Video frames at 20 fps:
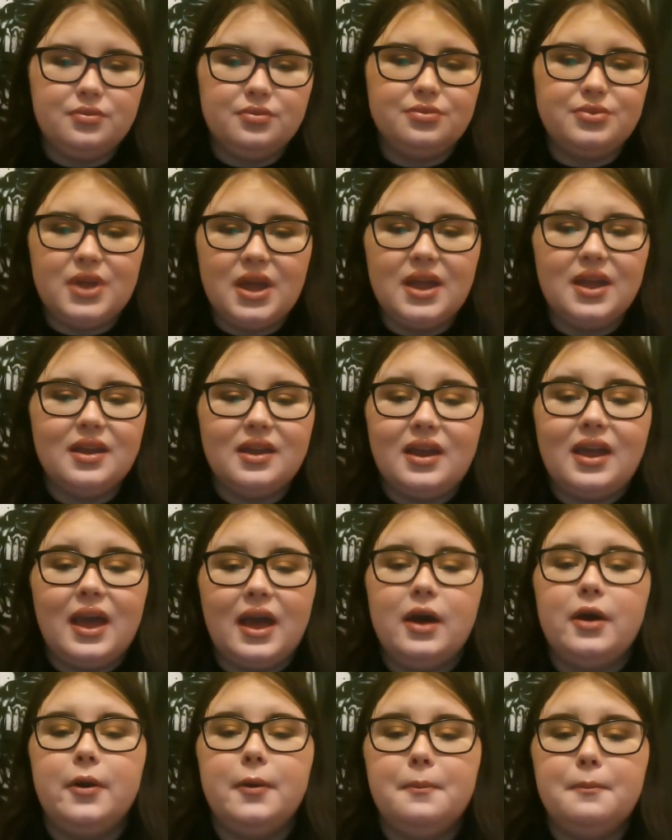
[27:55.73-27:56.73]
they
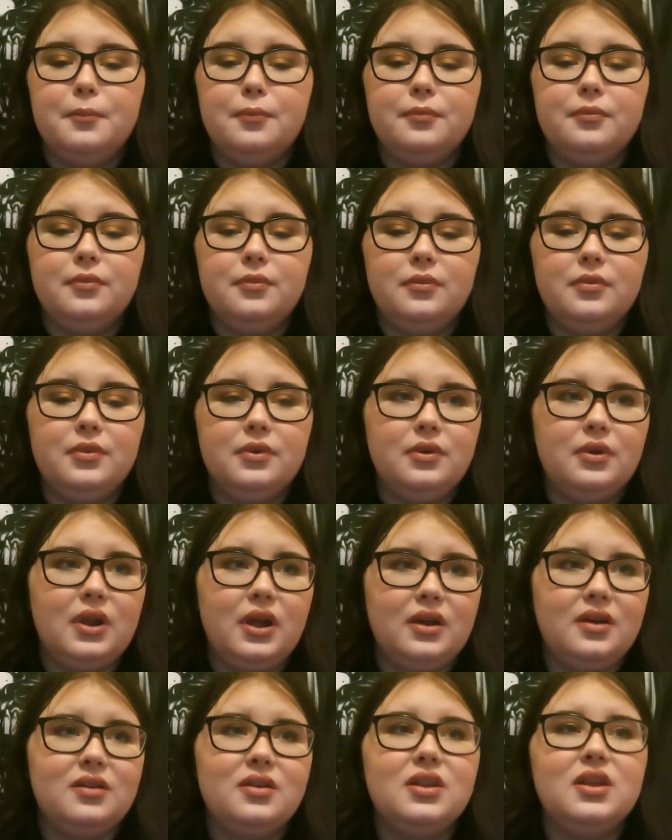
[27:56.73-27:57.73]
can,
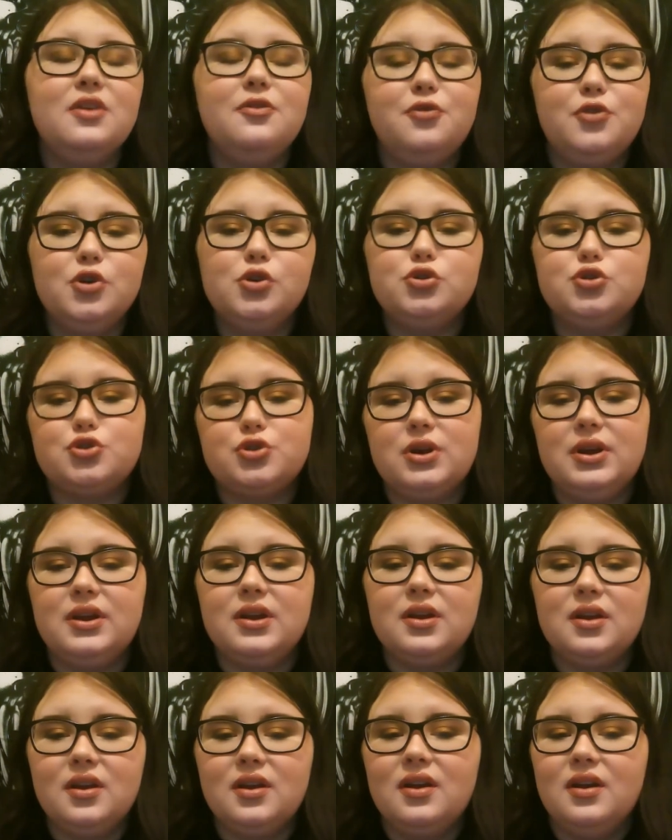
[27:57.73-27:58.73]
like, if you
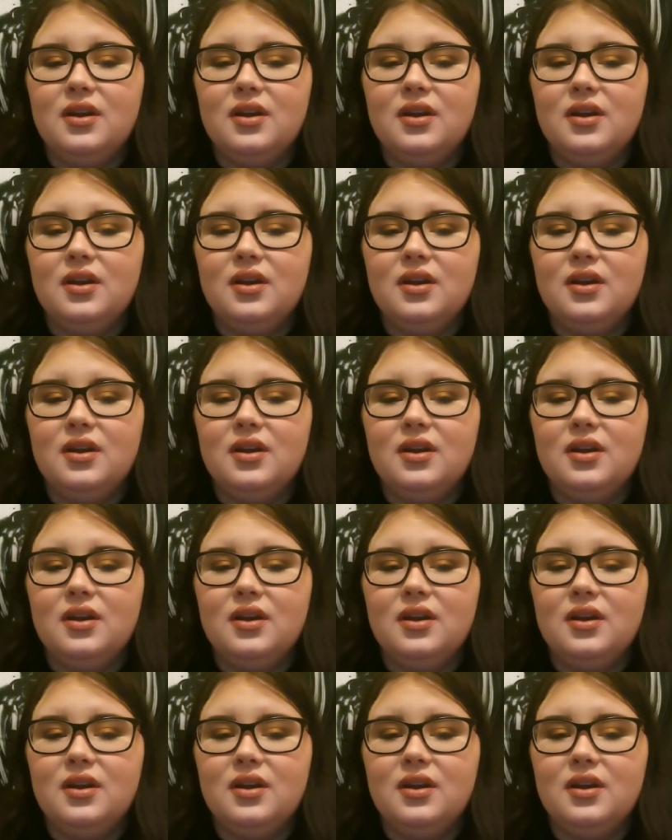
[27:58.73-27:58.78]
drink,